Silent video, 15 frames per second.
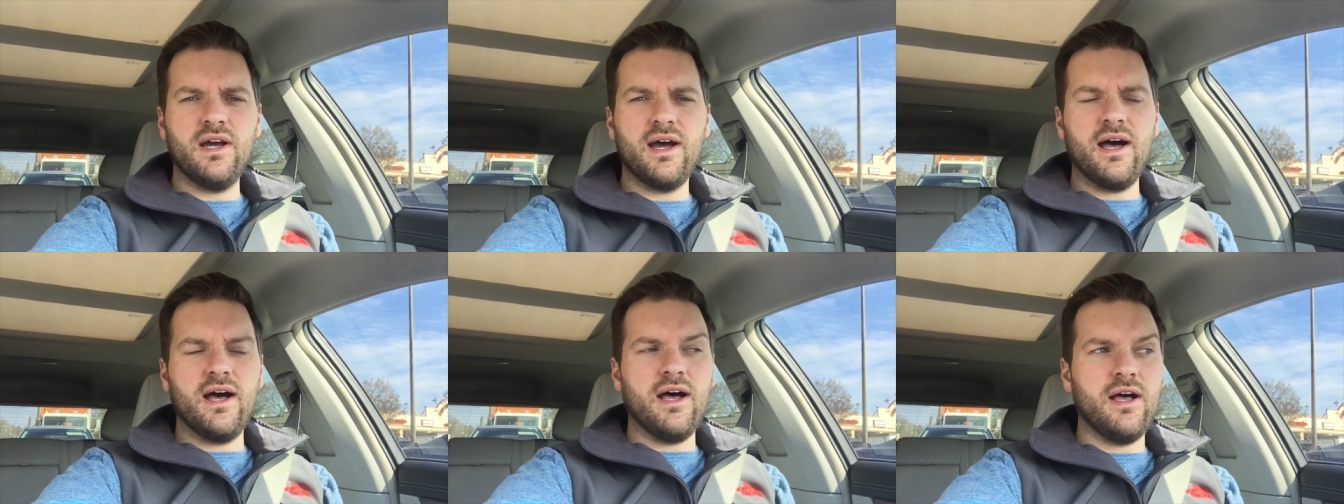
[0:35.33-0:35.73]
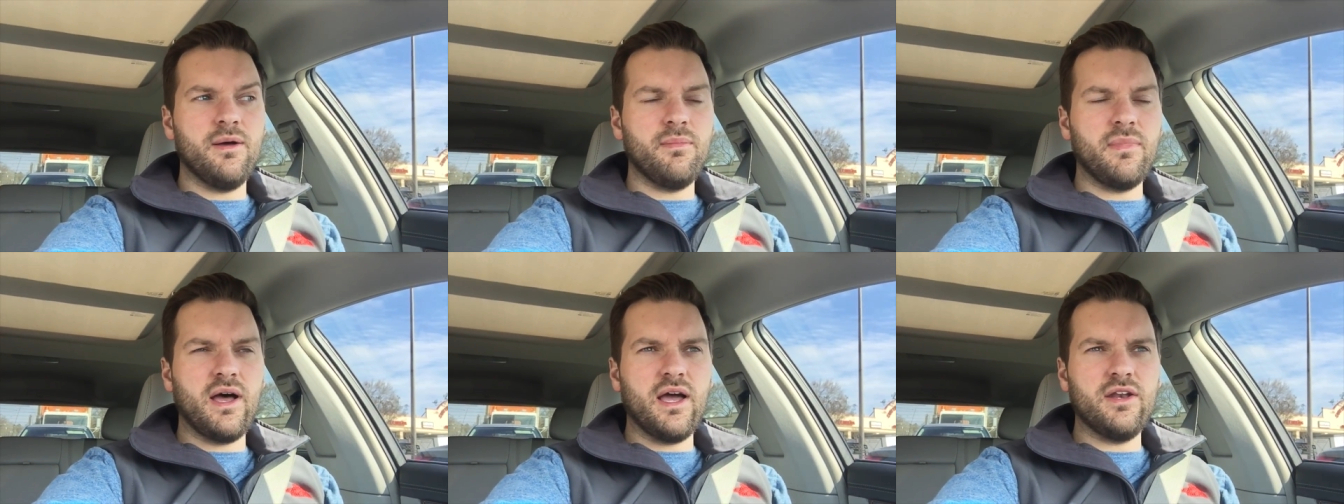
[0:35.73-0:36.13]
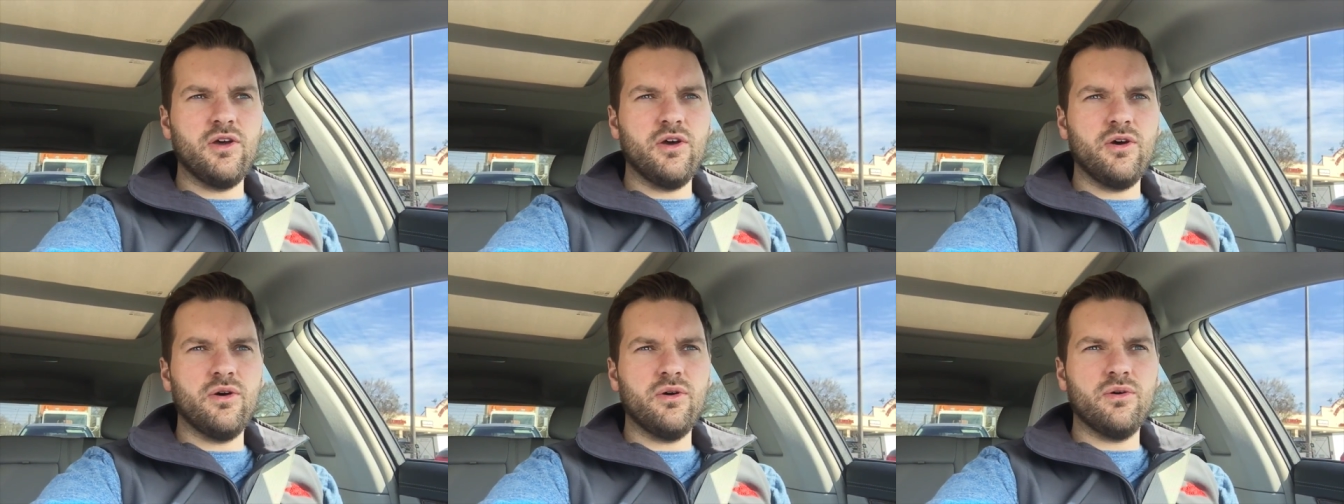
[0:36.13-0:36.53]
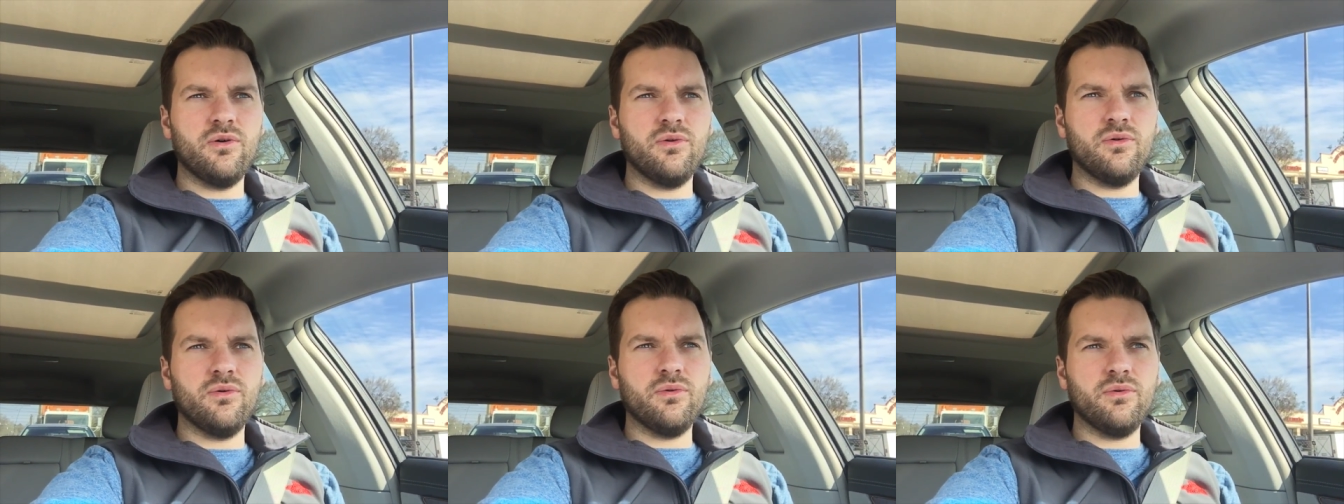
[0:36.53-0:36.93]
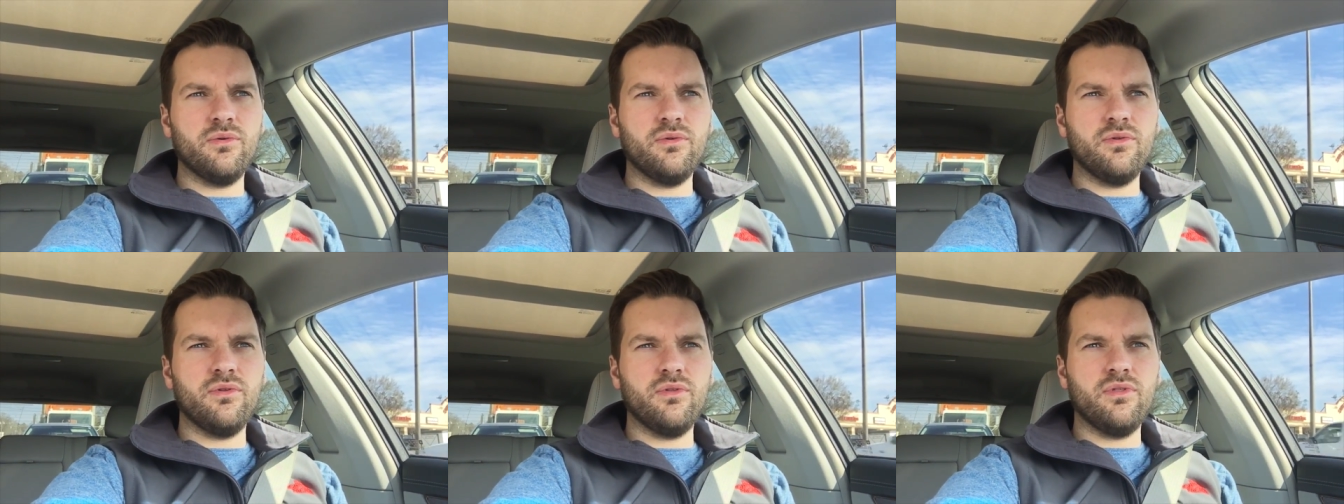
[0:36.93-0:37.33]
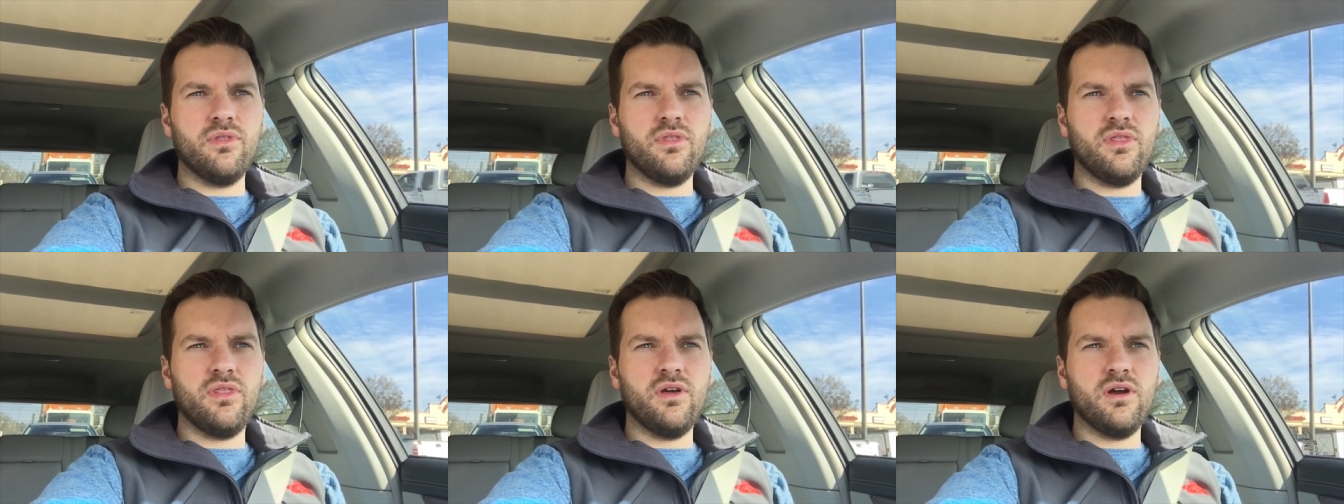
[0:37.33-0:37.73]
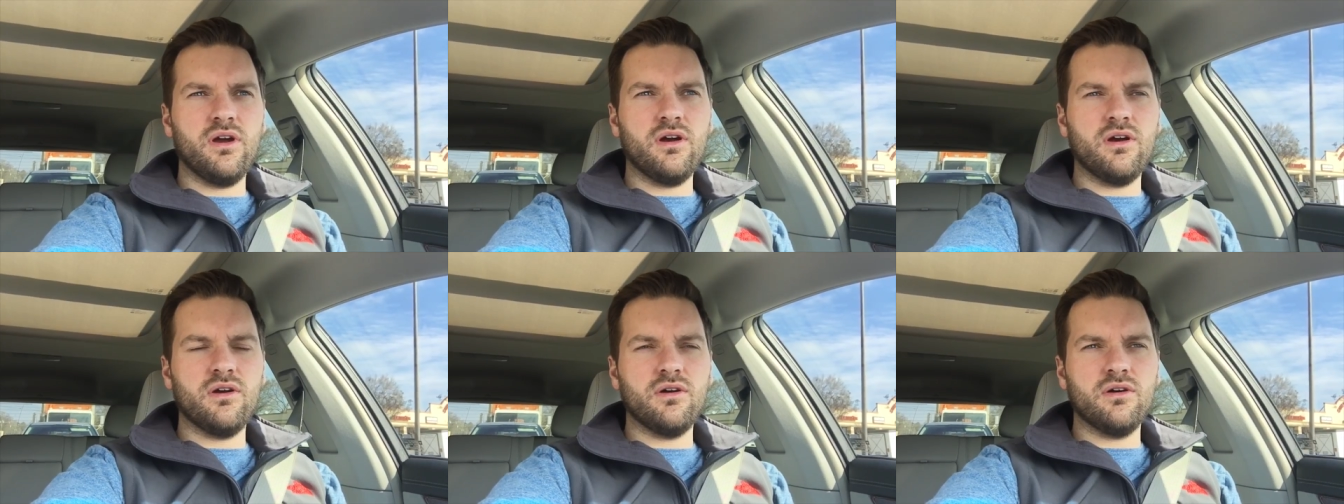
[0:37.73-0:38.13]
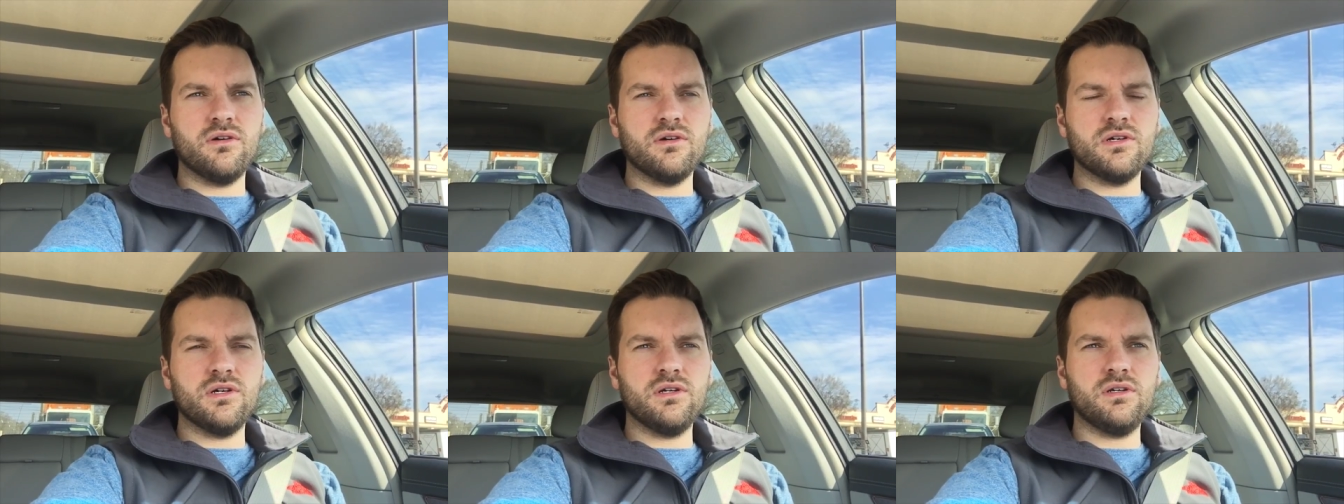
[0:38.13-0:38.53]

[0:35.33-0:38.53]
Um, I know there